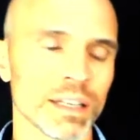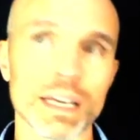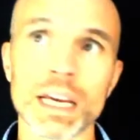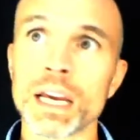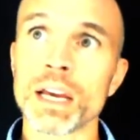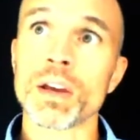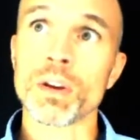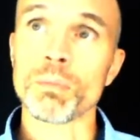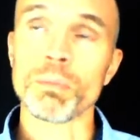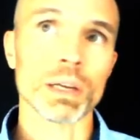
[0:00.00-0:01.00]
That
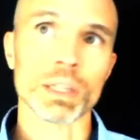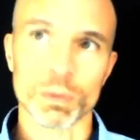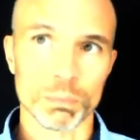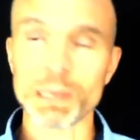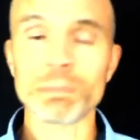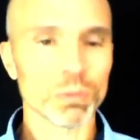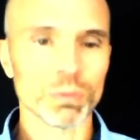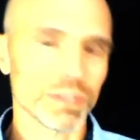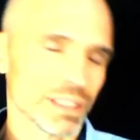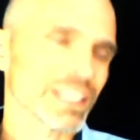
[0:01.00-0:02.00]

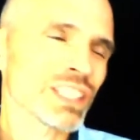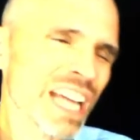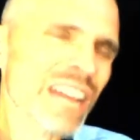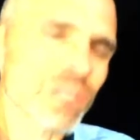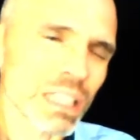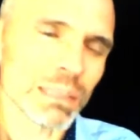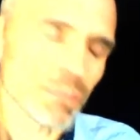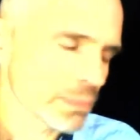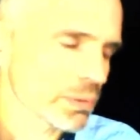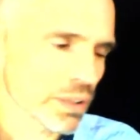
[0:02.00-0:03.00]
people
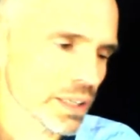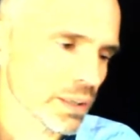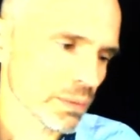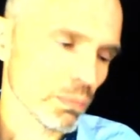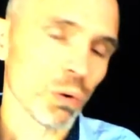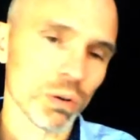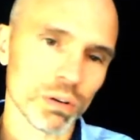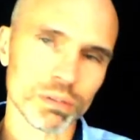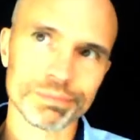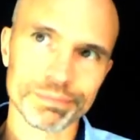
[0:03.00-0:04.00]
that you're
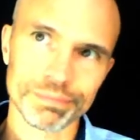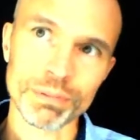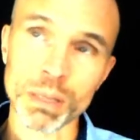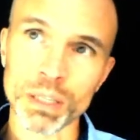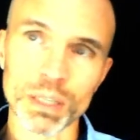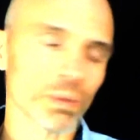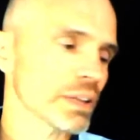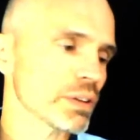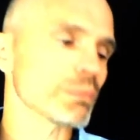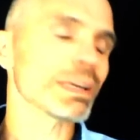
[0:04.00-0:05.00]
more familiar
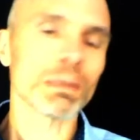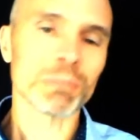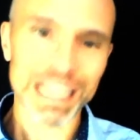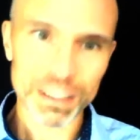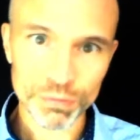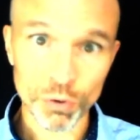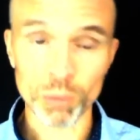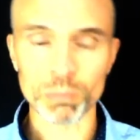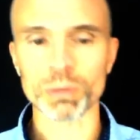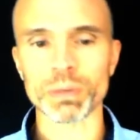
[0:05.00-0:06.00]
with, you become less
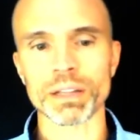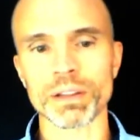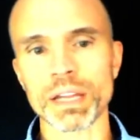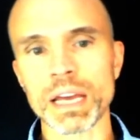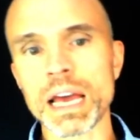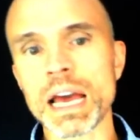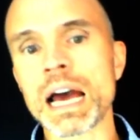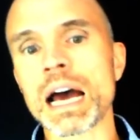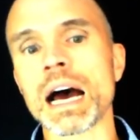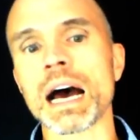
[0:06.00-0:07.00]
formal with,
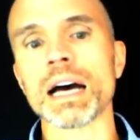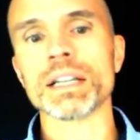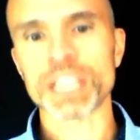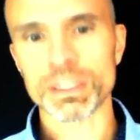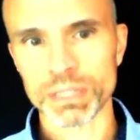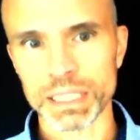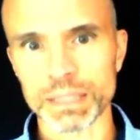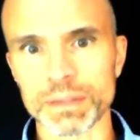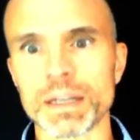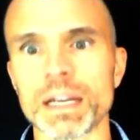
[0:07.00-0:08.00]
generally.